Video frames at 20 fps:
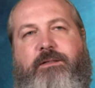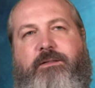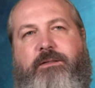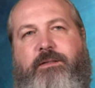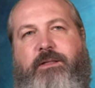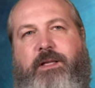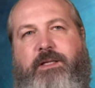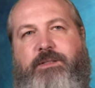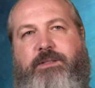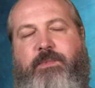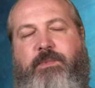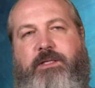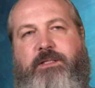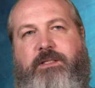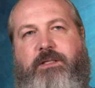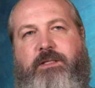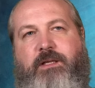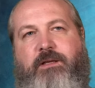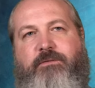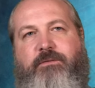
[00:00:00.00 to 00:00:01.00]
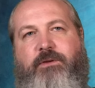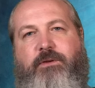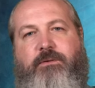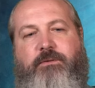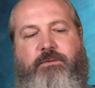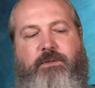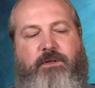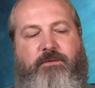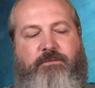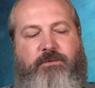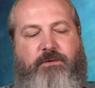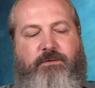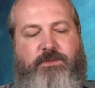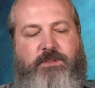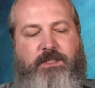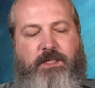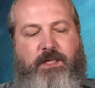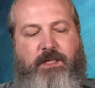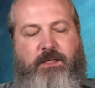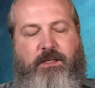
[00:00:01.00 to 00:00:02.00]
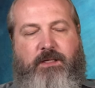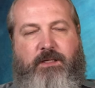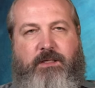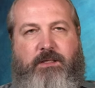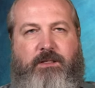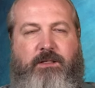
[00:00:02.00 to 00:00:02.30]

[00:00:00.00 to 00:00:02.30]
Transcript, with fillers: that's basically if you take